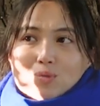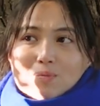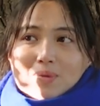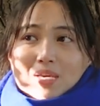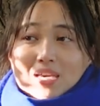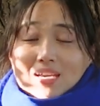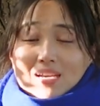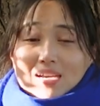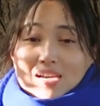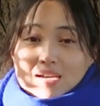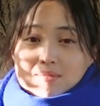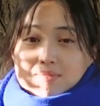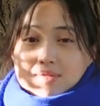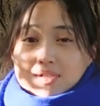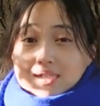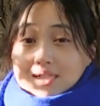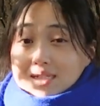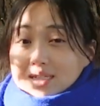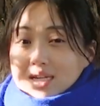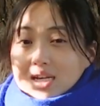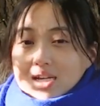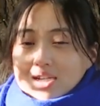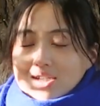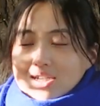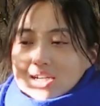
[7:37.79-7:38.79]
being able to
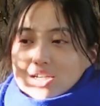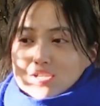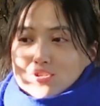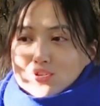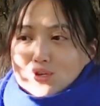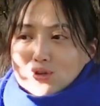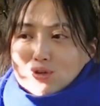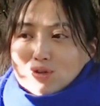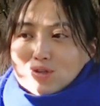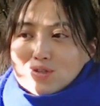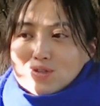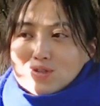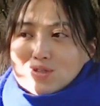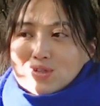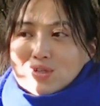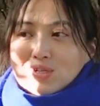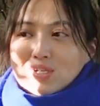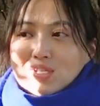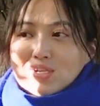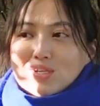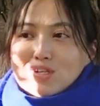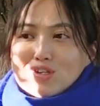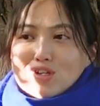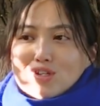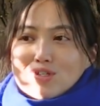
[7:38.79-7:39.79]
teach at yoga
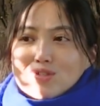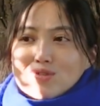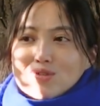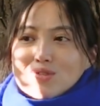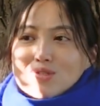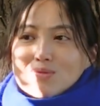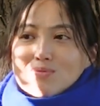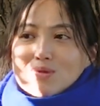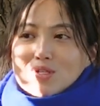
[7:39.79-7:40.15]
studios,